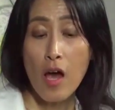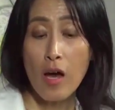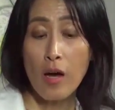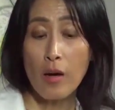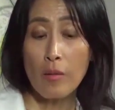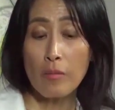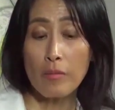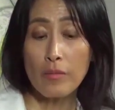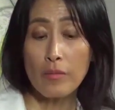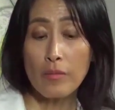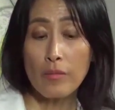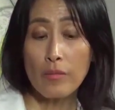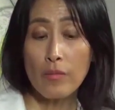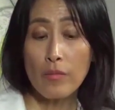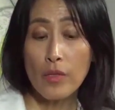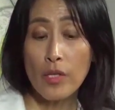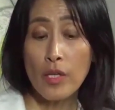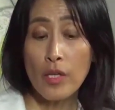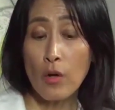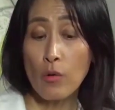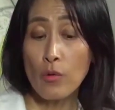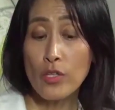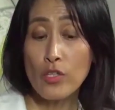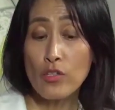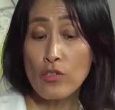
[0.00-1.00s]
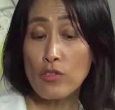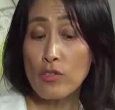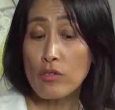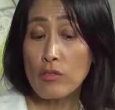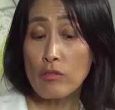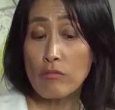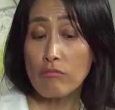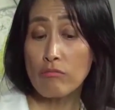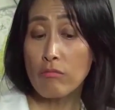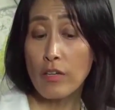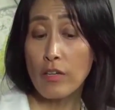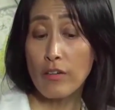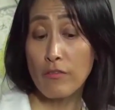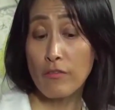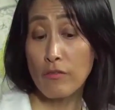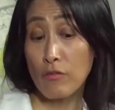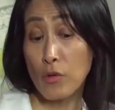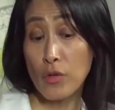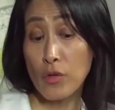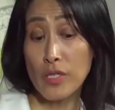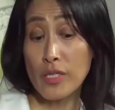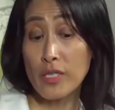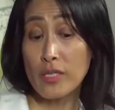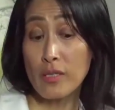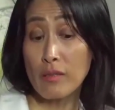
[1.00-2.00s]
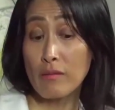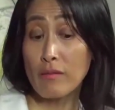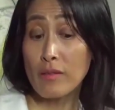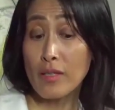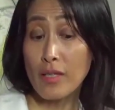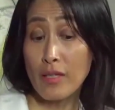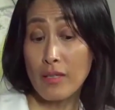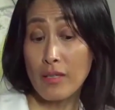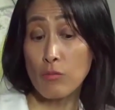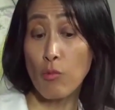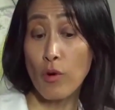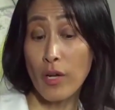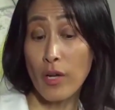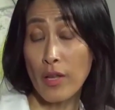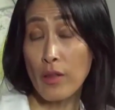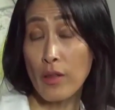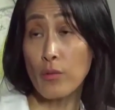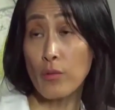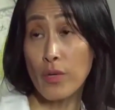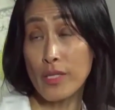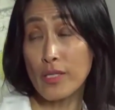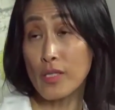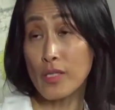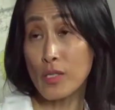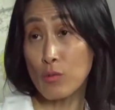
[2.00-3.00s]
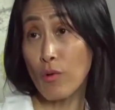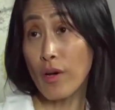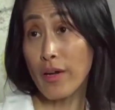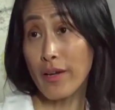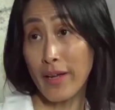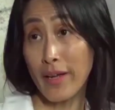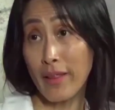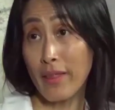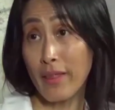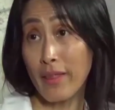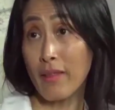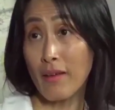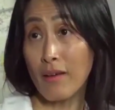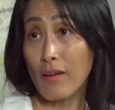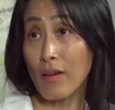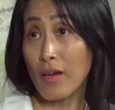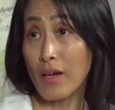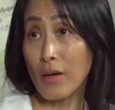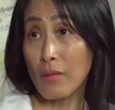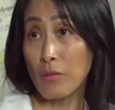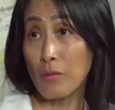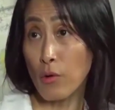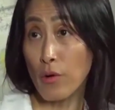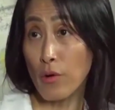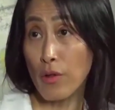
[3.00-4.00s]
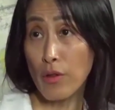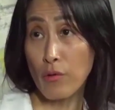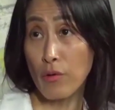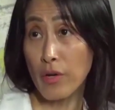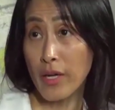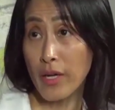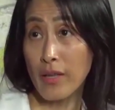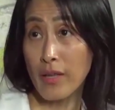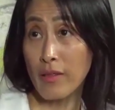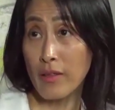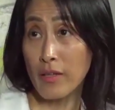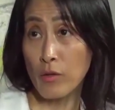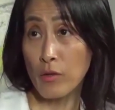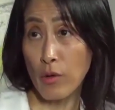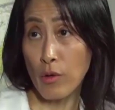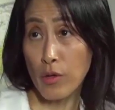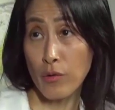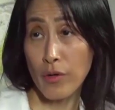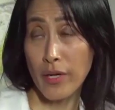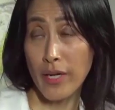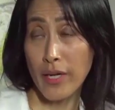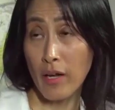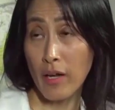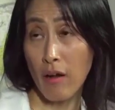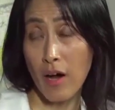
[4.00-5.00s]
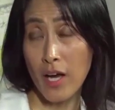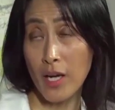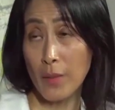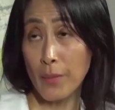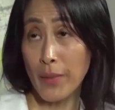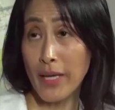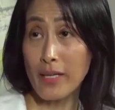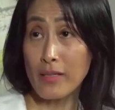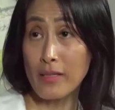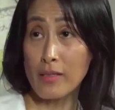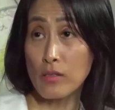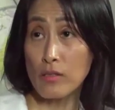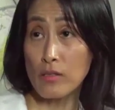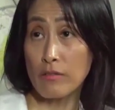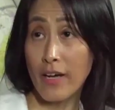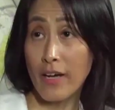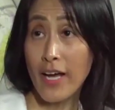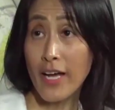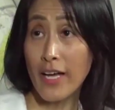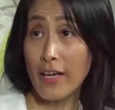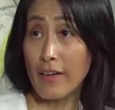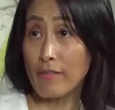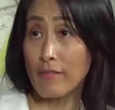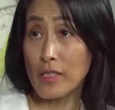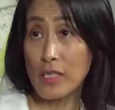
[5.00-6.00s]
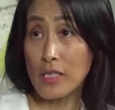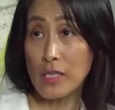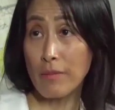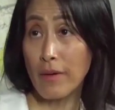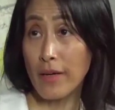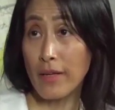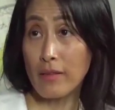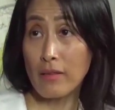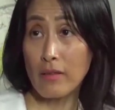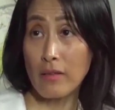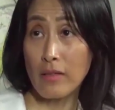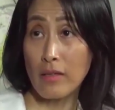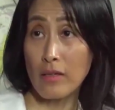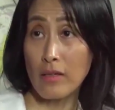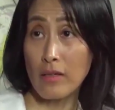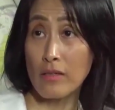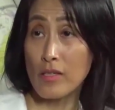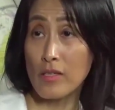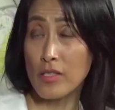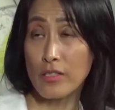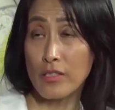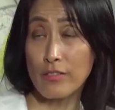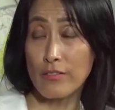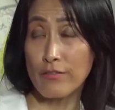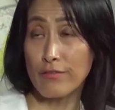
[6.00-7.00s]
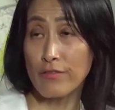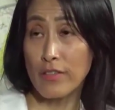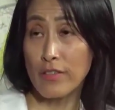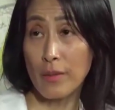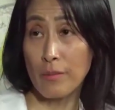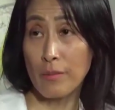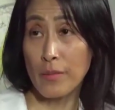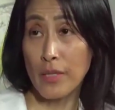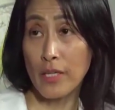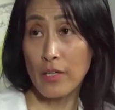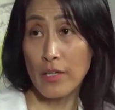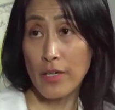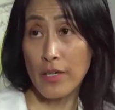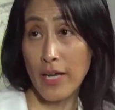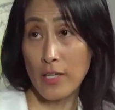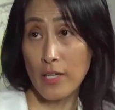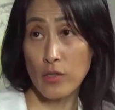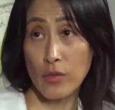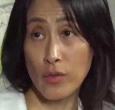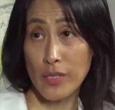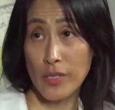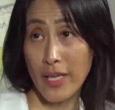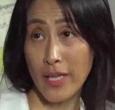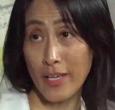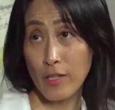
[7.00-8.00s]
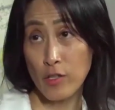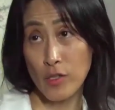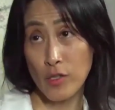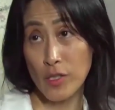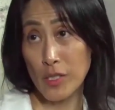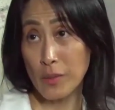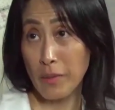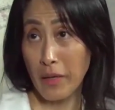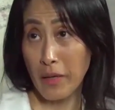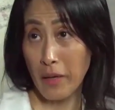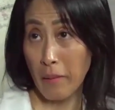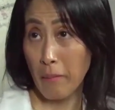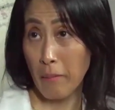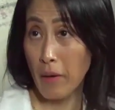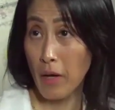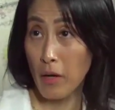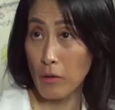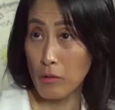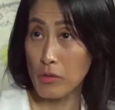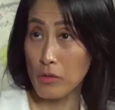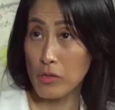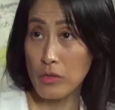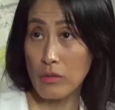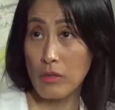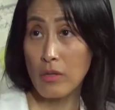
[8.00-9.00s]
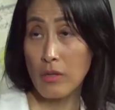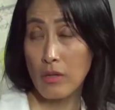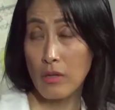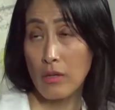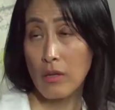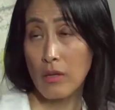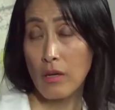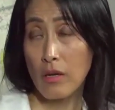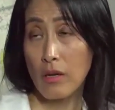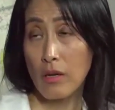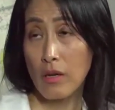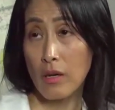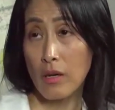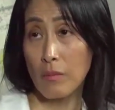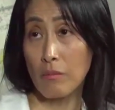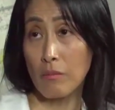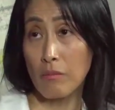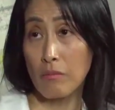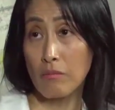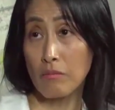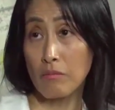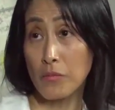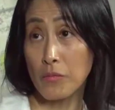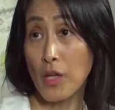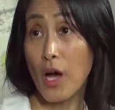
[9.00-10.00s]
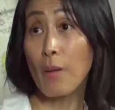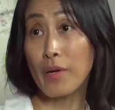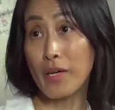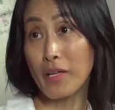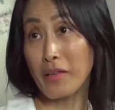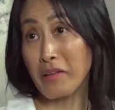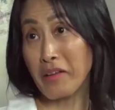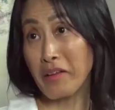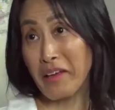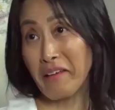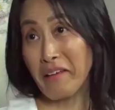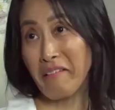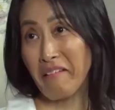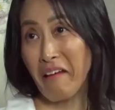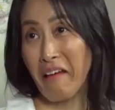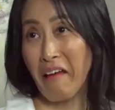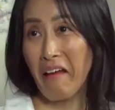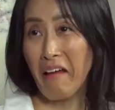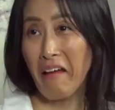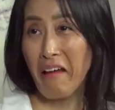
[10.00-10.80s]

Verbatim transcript: Um, you know, which of course, is one of the reasons why I think um, North Korea and the North Korean economy has survived despite the years of um, international sanctions being imposed, um, nominally